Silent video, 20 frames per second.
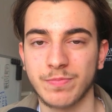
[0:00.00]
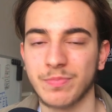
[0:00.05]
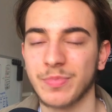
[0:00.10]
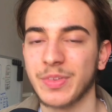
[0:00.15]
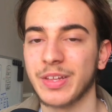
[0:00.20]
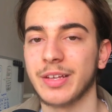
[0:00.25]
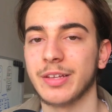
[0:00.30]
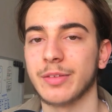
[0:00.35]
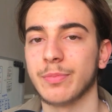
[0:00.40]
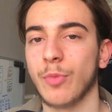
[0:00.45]

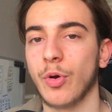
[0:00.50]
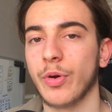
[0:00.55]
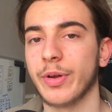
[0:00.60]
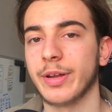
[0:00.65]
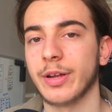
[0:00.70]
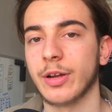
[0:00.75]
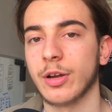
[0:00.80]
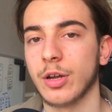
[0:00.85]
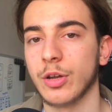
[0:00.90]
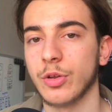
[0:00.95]
These might
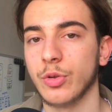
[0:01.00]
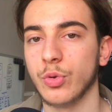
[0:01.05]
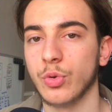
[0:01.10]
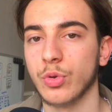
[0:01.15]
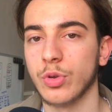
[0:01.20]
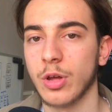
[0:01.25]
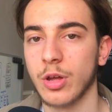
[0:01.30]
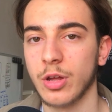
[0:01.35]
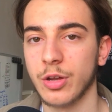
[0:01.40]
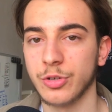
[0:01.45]

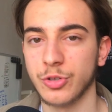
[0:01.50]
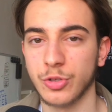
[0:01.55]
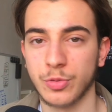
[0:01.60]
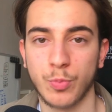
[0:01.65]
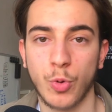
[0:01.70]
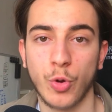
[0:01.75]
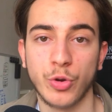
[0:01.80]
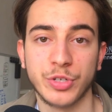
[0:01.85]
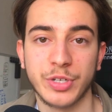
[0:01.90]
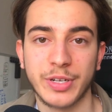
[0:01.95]
include just
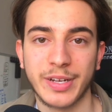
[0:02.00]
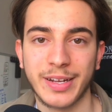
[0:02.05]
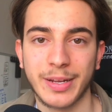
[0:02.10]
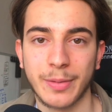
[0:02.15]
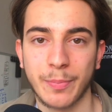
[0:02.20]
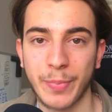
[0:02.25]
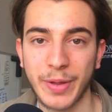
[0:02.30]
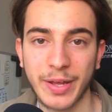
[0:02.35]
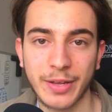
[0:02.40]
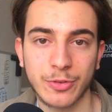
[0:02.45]
pushing
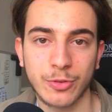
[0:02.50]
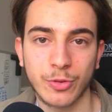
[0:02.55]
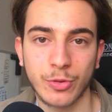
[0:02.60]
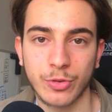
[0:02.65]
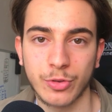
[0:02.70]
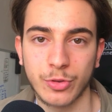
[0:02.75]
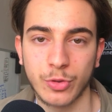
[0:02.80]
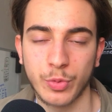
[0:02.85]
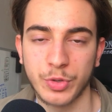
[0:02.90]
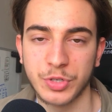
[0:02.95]

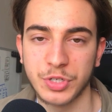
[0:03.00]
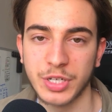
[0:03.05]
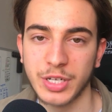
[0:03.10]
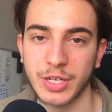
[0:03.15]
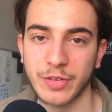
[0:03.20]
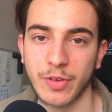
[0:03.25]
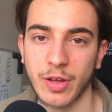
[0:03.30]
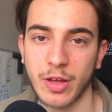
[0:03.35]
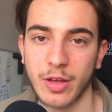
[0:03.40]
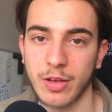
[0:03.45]
pixels to
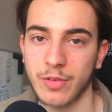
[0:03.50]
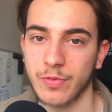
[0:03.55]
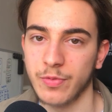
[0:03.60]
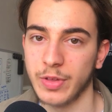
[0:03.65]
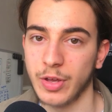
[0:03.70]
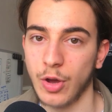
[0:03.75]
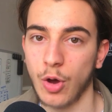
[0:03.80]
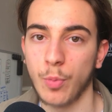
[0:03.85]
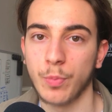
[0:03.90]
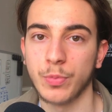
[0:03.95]
achieve
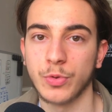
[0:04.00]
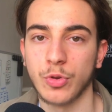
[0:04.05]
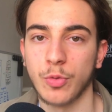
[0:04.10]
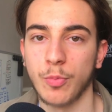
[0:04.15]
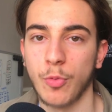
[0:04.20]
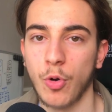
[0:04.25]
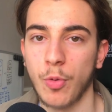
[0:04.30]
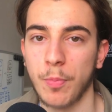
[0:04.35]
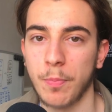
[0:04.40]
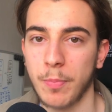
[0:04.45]
the
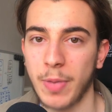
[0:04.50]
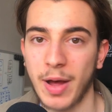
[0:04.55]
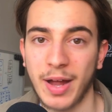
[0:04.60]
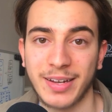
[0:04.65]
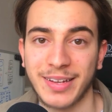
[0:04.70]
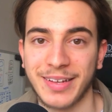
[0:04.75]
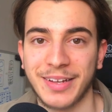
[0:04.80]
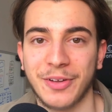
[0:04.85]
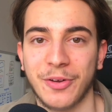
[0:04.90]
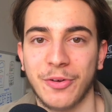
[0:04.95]
optimal
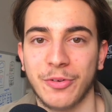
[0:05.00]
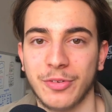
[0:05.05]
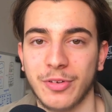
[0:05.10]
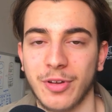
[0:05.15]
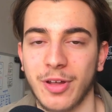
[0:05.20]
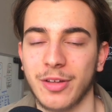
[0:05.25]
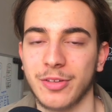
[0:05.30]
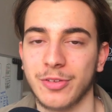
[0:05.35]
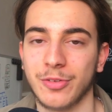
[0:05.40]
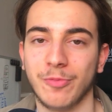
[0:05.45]
padding on
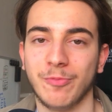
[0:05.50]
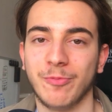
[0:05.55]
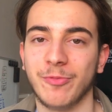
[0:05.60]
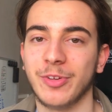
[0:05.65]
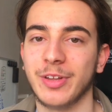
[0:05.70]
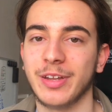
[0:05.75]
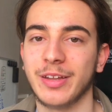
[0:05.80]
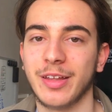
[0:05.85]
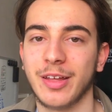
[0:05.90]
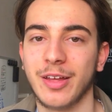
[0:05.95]

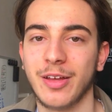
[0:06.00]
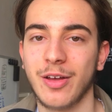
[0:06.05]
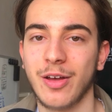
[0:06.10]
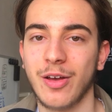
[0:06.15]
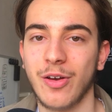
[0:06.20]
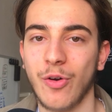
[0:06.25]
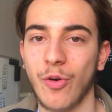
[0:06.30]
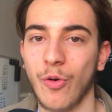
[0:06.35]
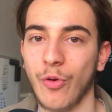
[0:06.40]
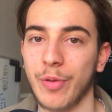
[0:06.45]
something,
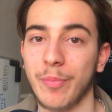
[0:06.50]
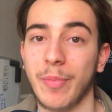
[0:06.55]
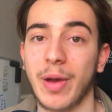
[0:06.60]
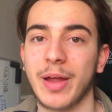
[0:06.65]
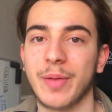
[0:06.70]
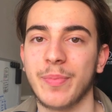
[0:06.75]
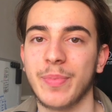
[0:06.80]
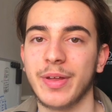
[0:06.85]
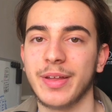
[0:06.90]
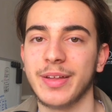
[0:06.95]
or it
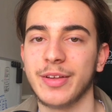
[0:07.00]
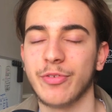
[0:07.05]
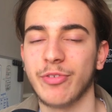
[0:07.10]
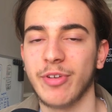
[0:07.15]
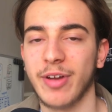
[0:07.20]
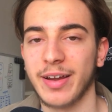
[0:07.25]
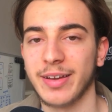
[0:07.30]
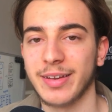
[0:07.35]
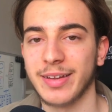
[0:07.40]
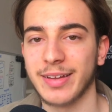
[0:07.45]
may be
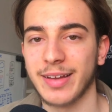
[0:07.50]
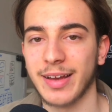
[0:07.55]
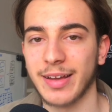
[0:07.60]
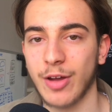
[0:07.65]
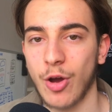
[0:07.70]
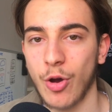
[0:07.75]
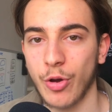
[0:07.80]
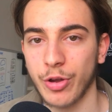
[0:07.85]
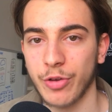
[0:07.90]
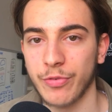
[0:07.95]
creating a
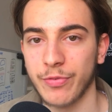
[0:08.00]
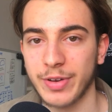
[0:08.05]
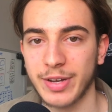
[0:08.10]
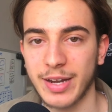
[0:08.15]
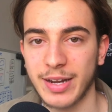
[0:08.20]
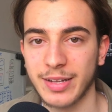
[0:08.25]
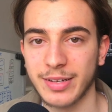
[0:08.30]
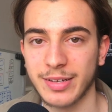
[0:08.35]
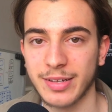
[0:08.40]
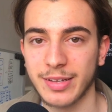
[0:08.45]
higher
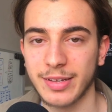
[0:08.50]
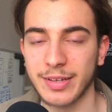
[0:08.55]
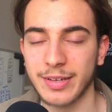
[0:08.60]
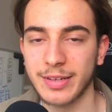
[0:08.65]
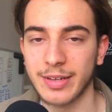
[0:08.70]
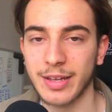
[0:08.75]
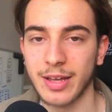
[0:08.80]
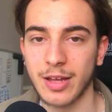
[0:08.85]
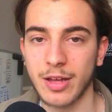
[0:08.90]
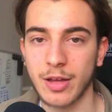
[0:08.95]

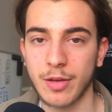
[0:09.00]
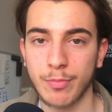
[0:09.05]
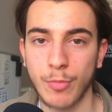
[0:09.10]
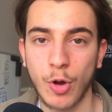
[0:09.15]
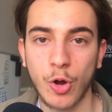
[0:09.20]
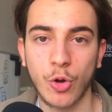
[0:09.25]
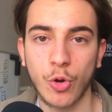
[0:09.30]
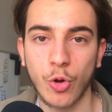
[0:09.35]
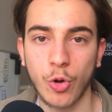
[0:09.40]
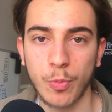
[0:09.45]
fidelity
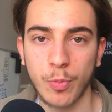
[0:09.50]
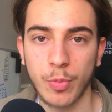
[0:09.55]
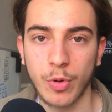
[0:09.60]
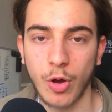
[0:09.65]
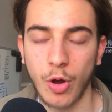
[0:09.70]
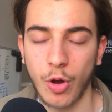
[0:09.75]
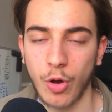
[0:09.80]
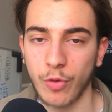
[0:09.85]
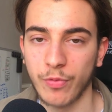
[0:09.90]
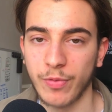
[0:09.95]
mock-up
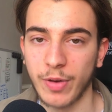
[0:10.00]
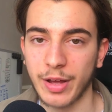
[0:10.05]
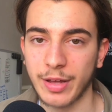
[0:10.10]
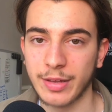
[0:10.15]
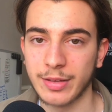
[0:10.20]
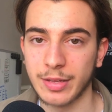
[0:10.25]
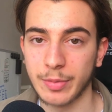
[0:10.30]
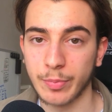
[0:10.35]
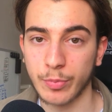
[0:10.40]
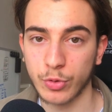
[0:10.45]
of a
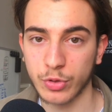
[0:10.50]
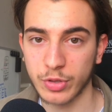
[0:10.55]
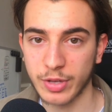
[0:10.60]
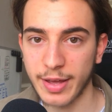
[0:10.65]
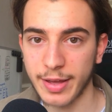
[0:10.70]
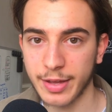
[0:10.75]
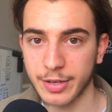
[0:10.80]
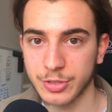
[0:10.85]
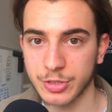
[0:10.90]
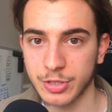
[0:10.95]
simple
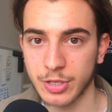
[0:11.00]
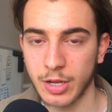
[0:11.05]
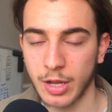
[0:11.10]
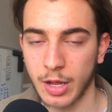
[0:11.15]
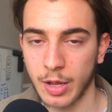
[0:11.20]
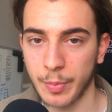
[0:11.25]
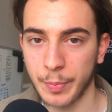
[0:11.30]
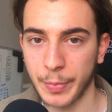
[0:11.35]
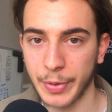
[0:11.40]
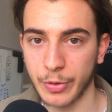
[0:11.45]
sketch,
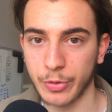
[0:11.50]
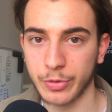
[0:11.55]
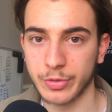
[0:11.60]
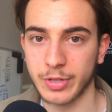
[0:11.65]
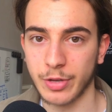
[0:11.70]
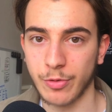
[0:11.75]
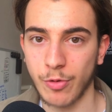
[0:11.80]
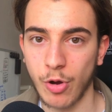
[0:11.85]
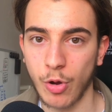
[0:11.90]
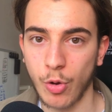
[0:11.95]
because
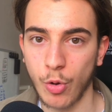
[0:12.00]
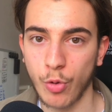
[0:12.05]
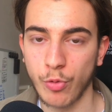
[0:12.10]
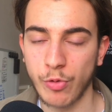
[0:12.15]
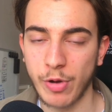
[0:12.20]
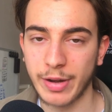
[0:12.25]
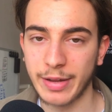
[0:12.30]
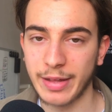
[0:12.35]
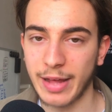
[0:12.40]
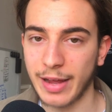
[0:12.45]
there are
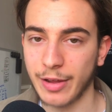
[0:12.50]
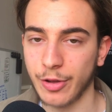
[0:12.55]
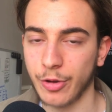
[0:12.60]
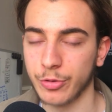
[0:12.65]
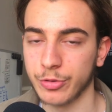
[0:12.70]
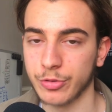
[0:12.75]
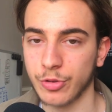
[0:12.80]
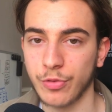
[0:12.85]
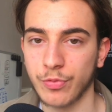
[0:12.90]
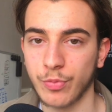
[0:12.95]
already A I
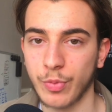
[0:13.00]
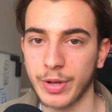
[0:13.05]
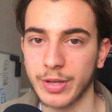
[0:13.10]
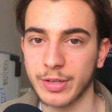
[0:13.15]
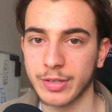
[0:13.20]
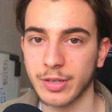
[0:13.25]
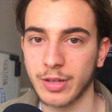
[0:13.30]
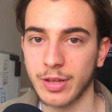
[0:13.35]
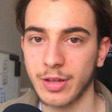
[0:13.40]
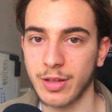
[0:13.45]

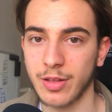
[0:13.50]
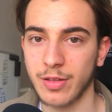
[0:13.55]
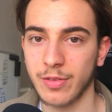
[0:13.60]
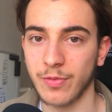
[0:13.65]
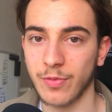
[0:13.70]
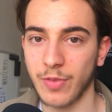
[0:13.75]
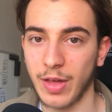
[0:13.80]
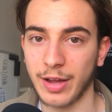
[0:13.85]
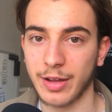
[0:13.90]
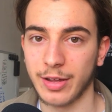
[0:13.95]
softwares
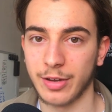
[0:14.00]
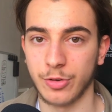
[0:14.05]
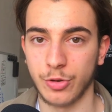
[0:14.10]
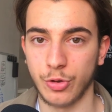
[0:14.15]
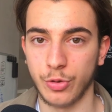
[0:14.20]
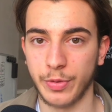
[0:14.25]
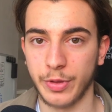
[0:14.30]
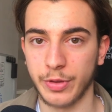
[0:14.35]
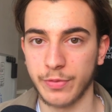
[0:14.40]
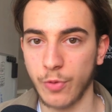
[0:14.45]
that can
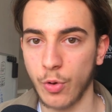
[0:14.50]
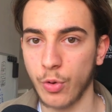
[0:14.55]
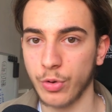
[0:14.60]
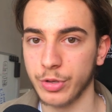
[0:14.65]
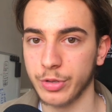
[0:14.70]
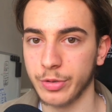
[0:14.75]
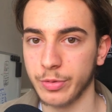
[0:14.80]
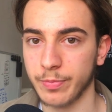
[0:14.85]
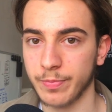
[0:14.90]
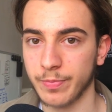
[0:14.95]
do this for
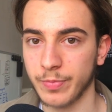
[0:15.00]
you.